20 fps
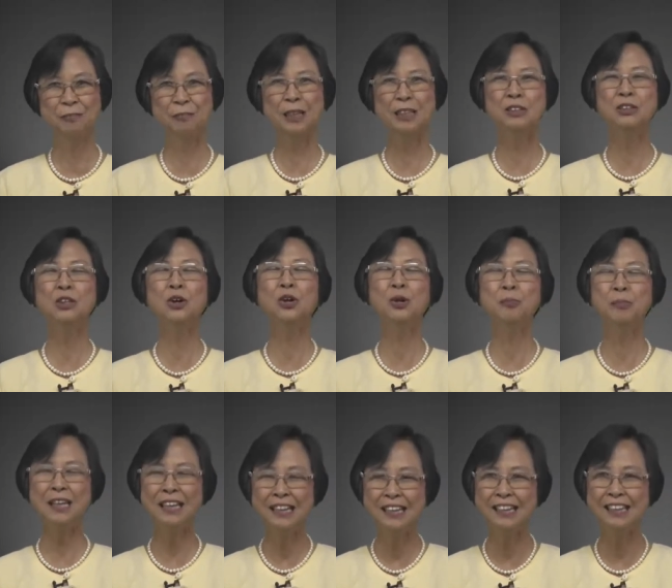But
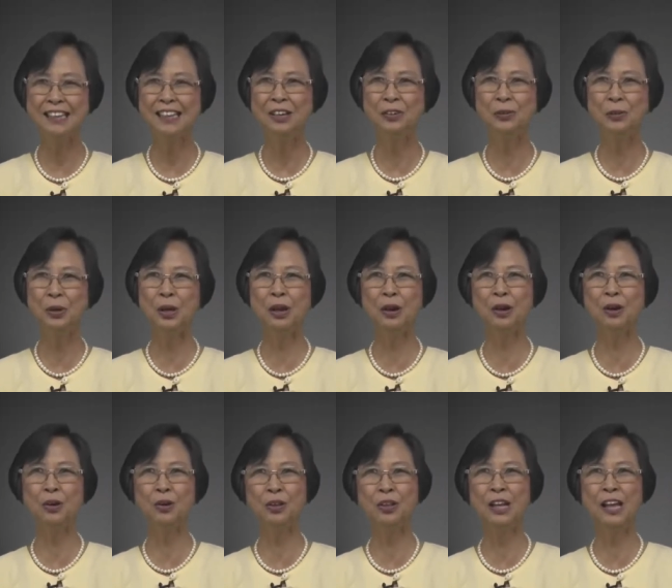normally, we
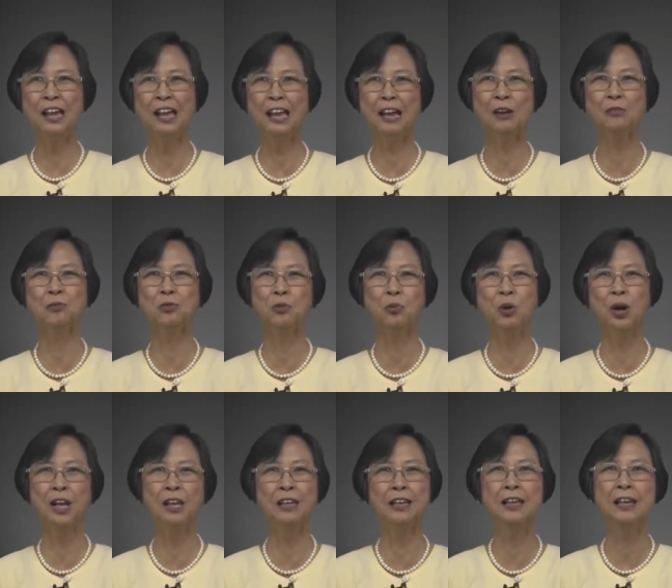only have
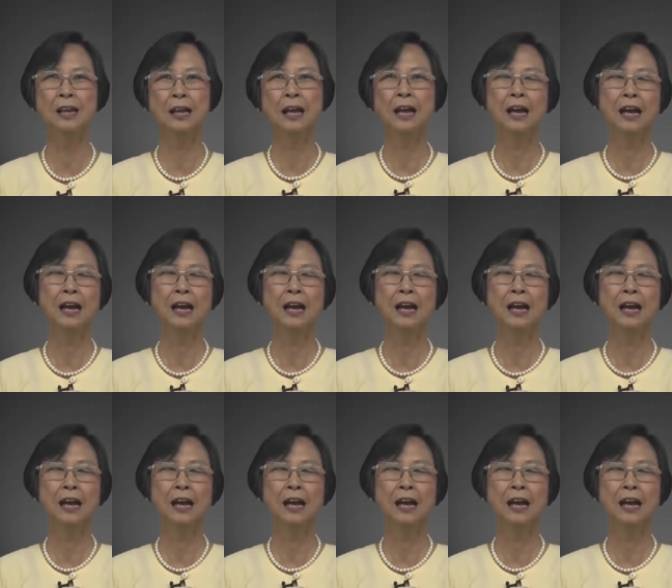one